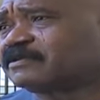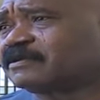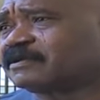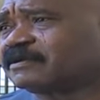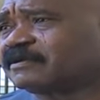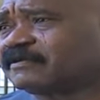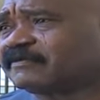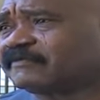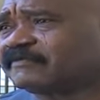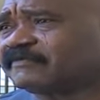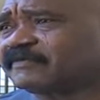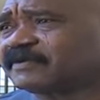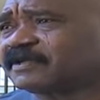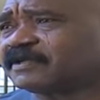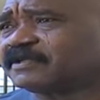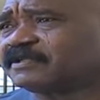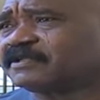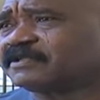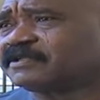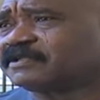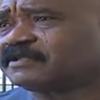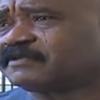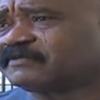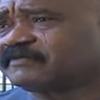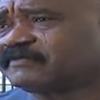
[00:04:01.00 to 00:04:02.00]
of uh,
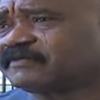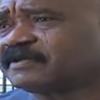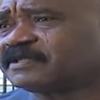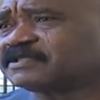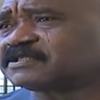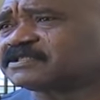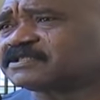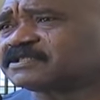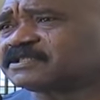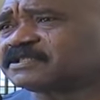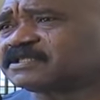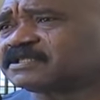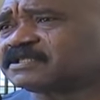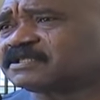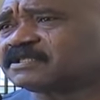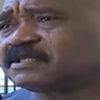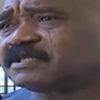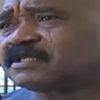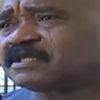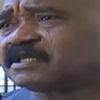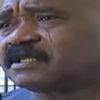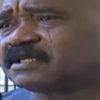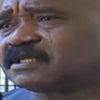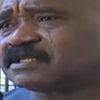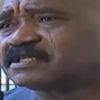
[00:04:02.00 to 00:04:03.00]
the university
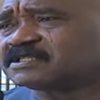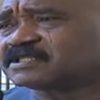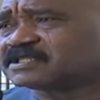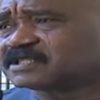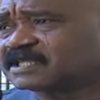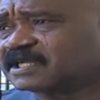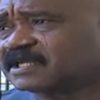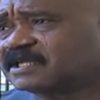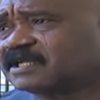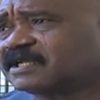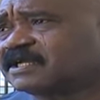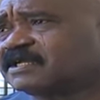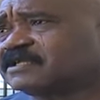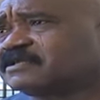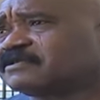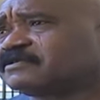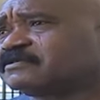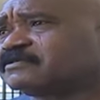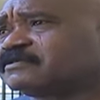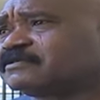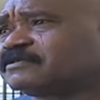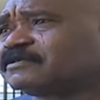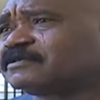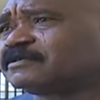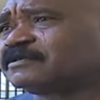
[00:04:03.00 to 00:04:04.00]
standard
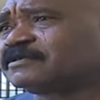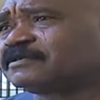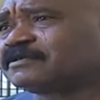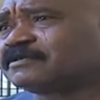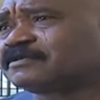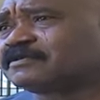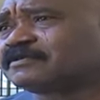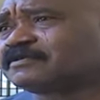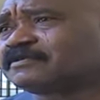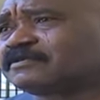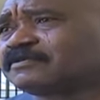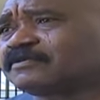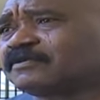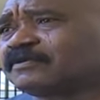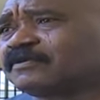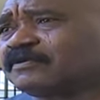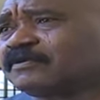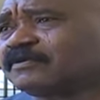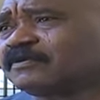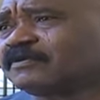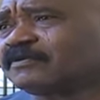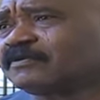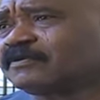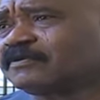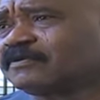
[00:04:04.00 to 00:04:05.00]

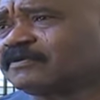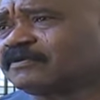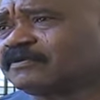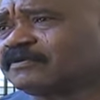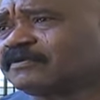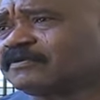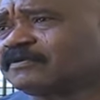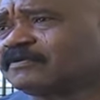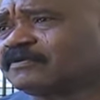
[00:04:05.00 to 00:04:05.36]
to